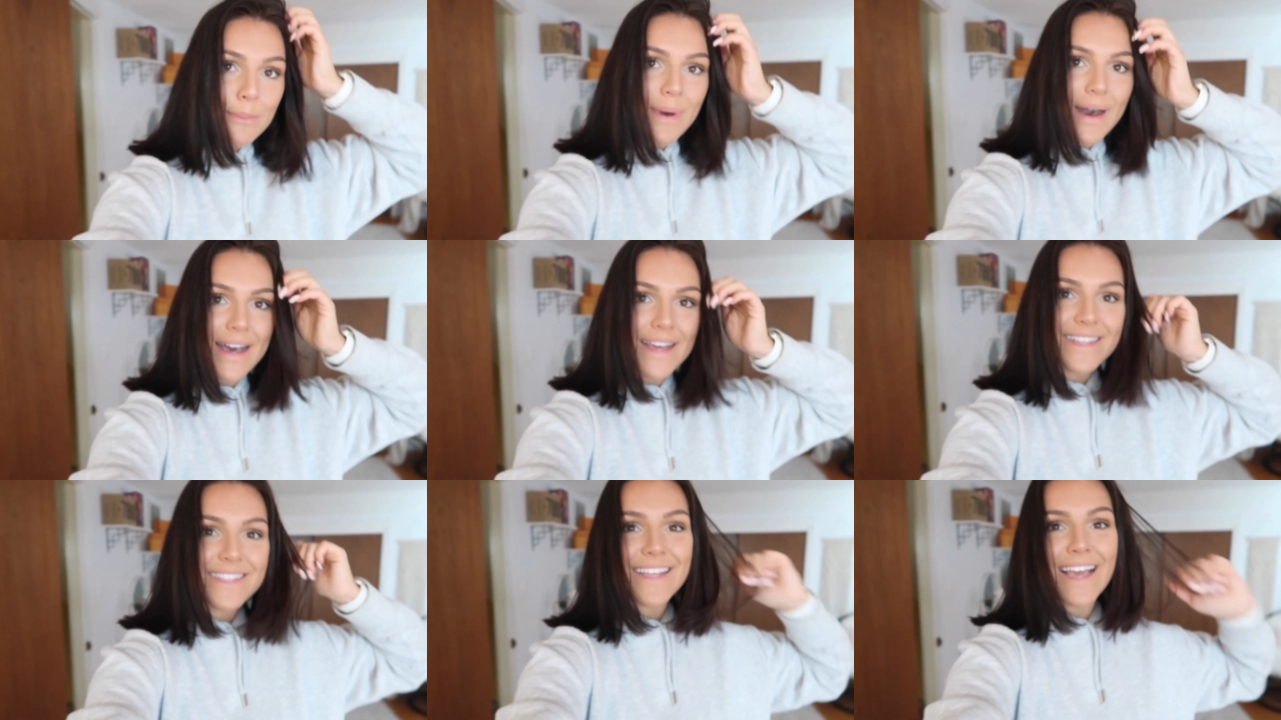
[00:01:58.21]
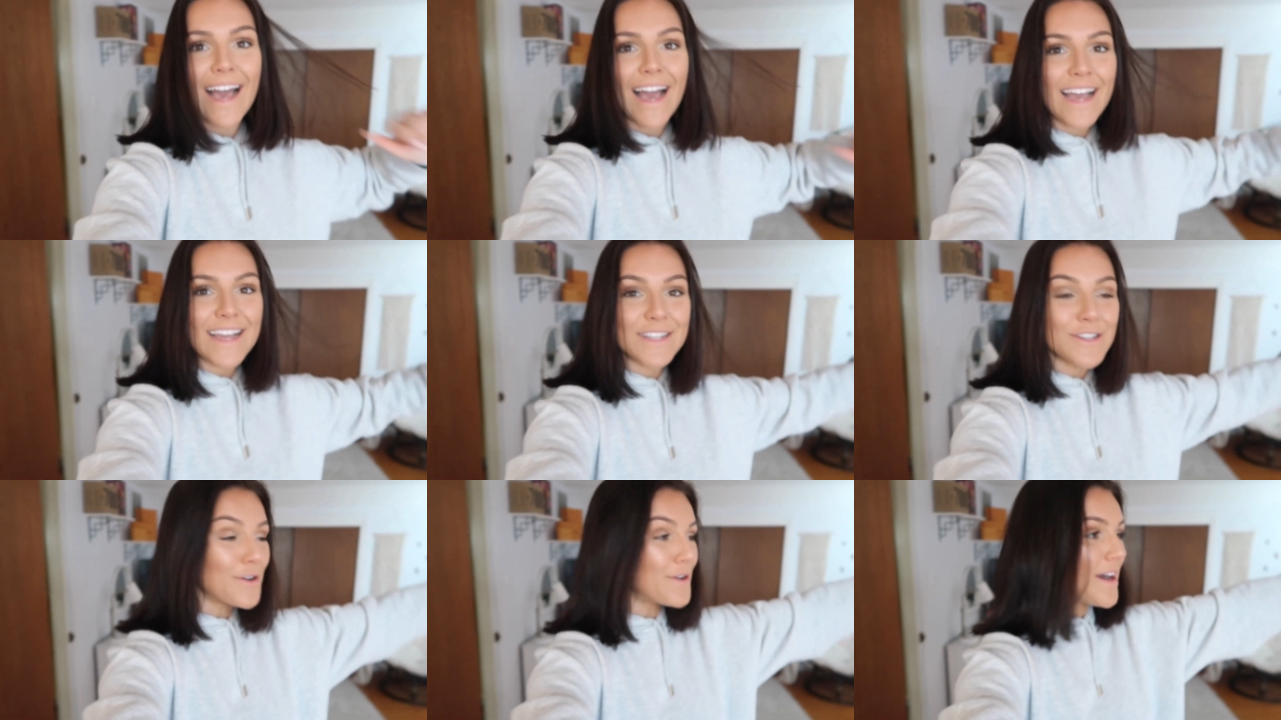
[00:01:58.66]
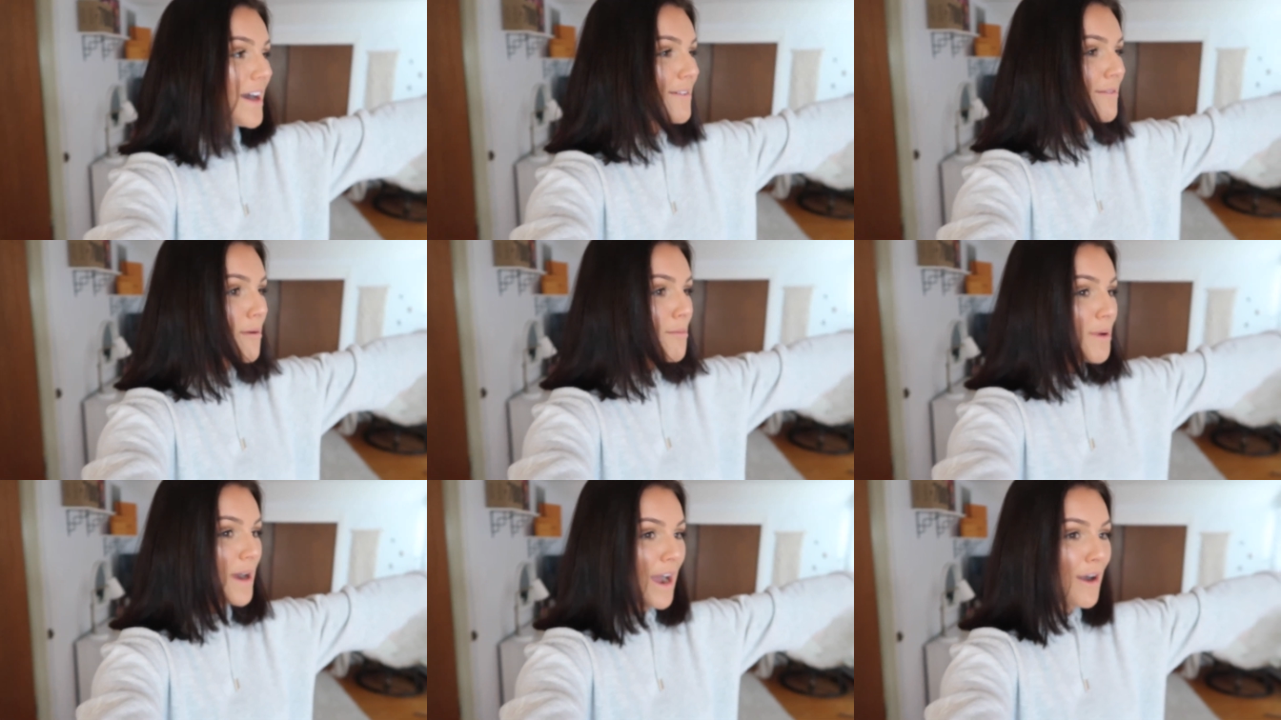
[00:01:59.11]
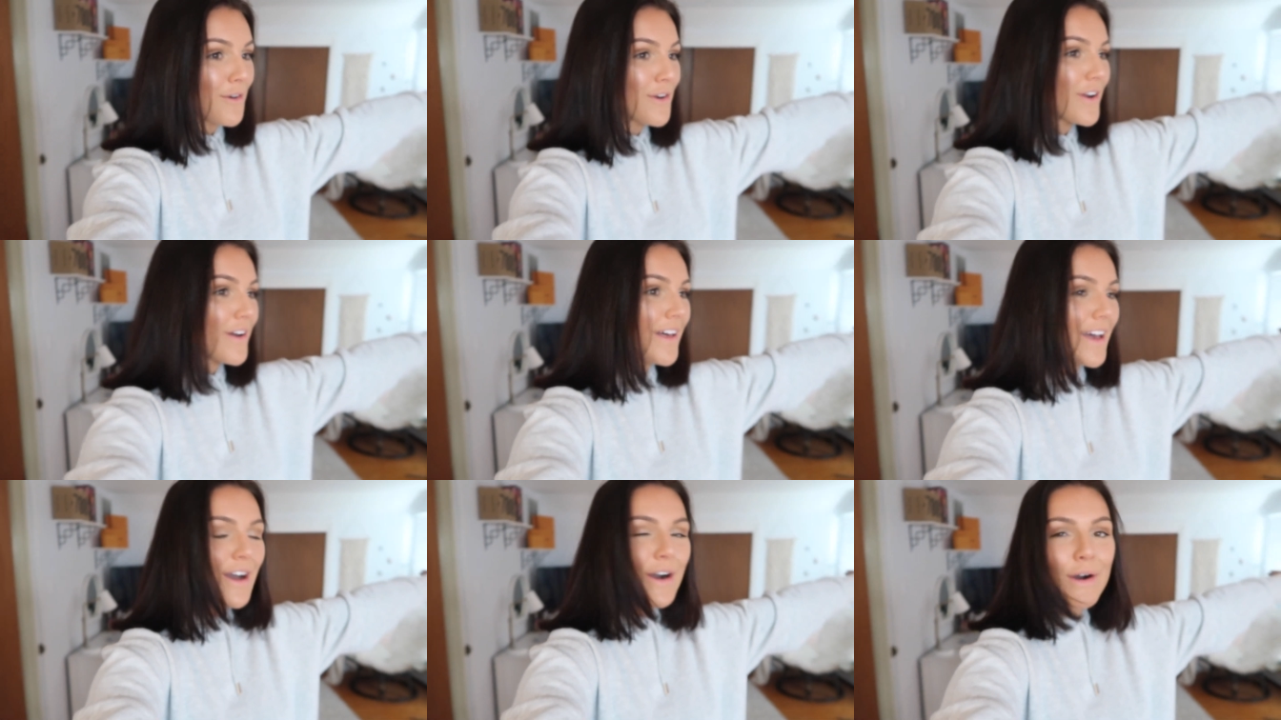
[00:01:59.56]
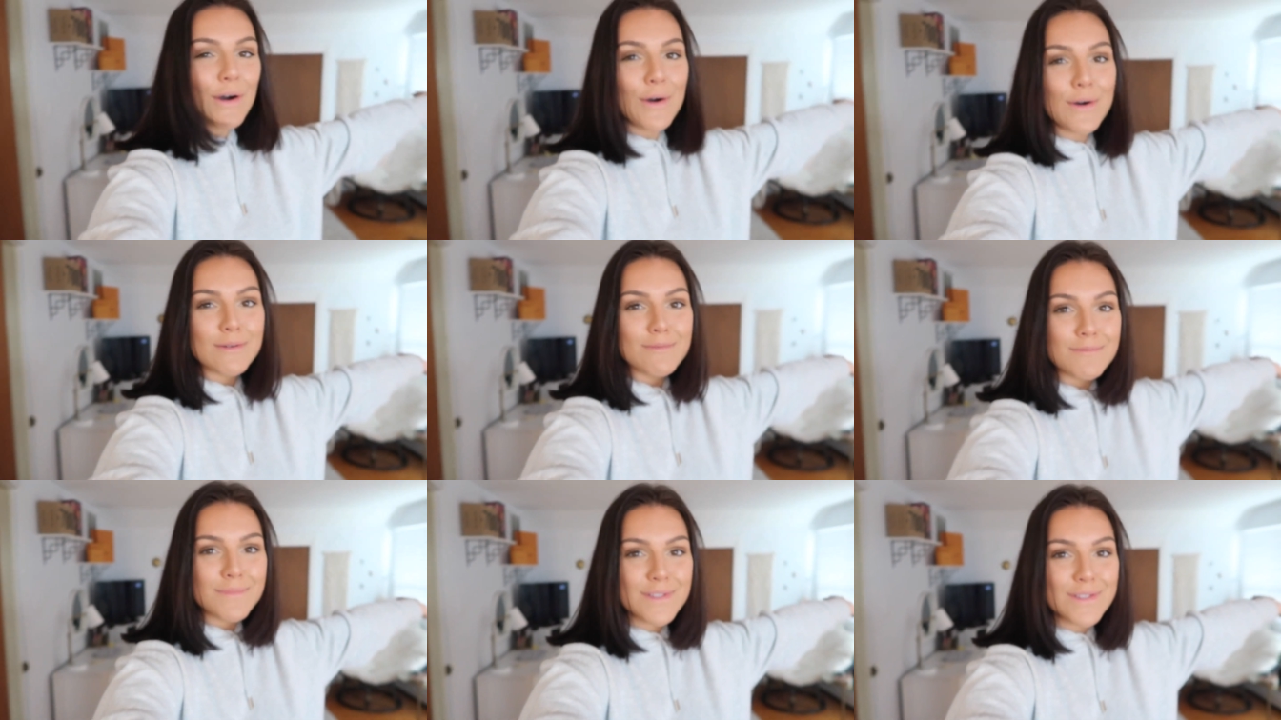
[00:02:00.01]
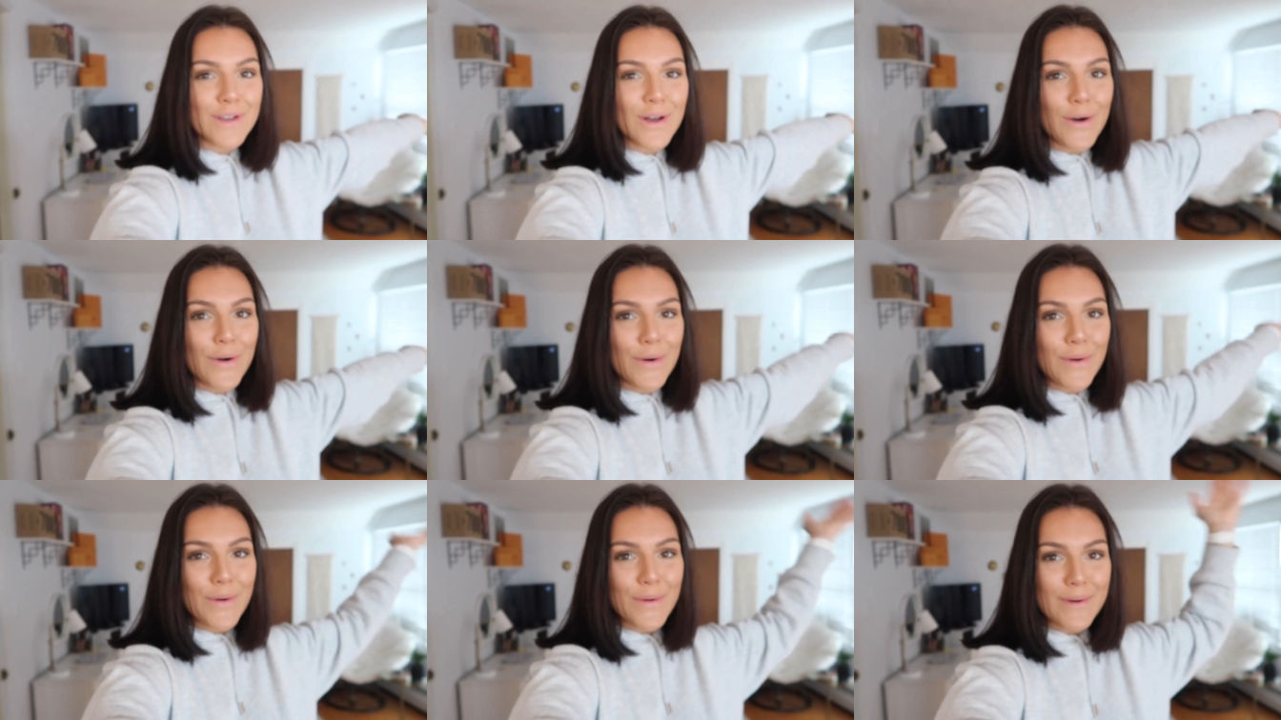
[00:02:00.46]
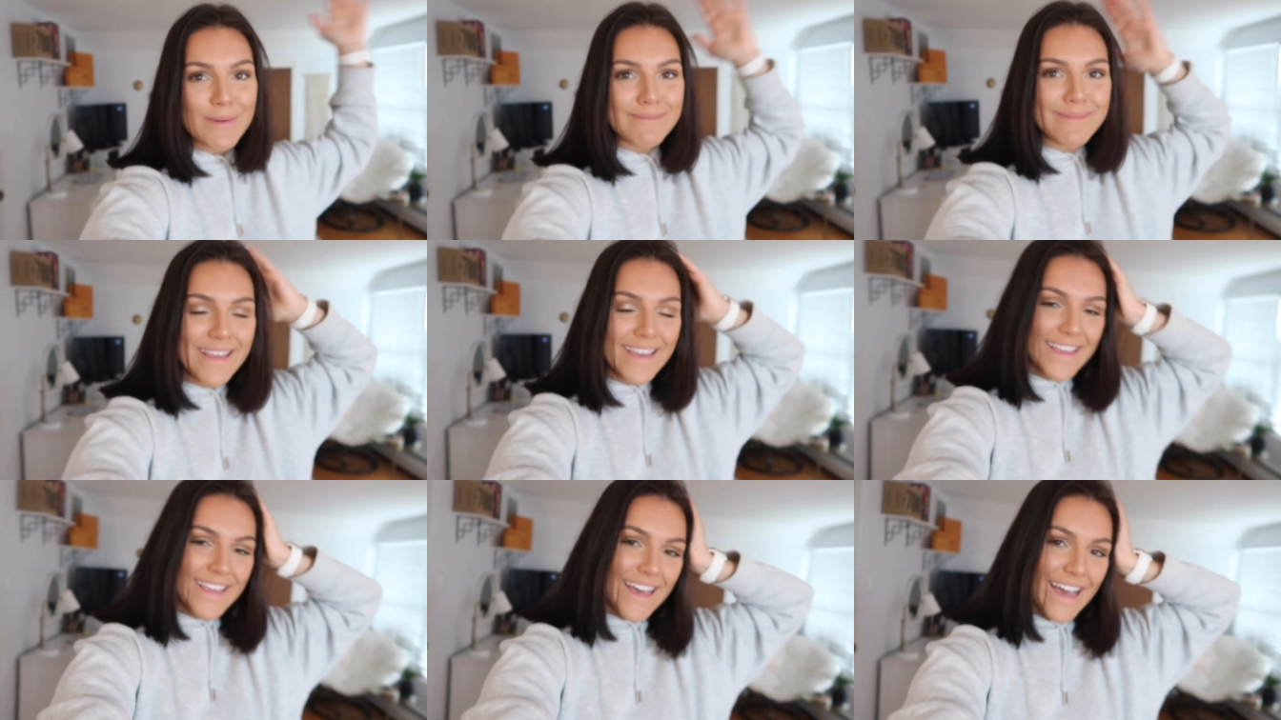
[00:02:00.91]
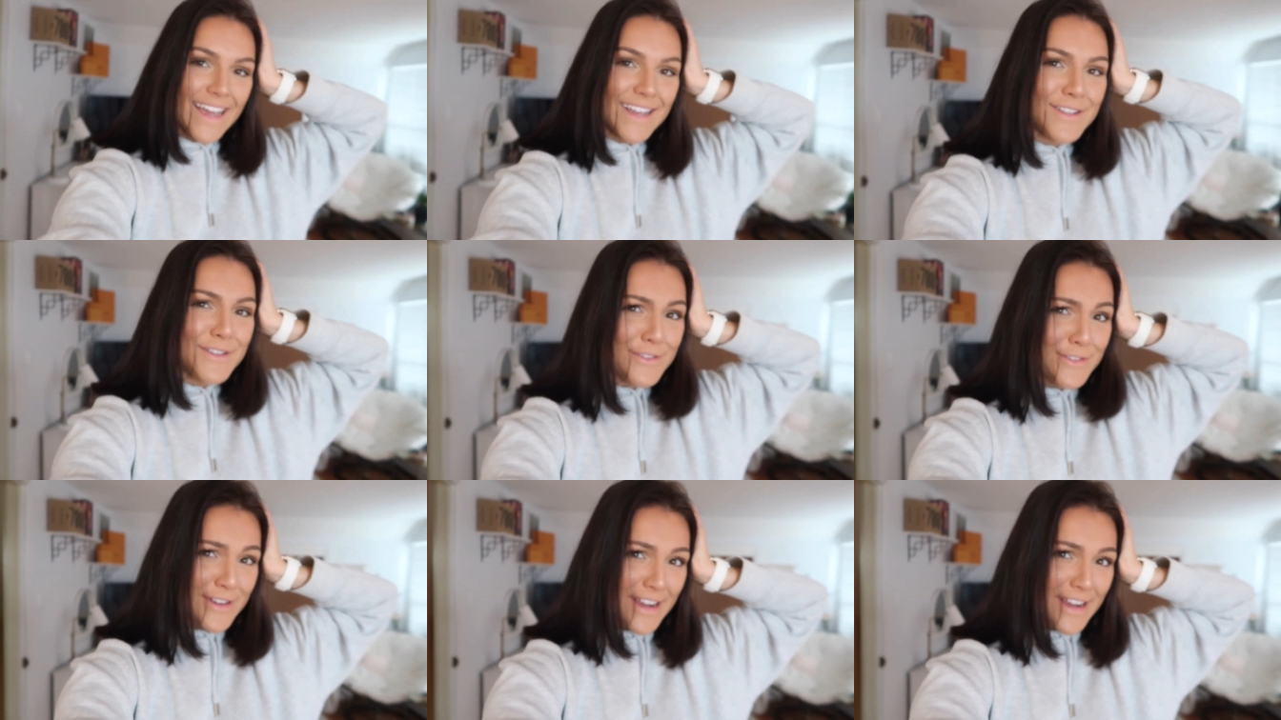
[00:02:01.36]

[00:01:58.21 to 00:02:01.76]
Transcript: but I don't have a brow girl at home, so I'm like kind of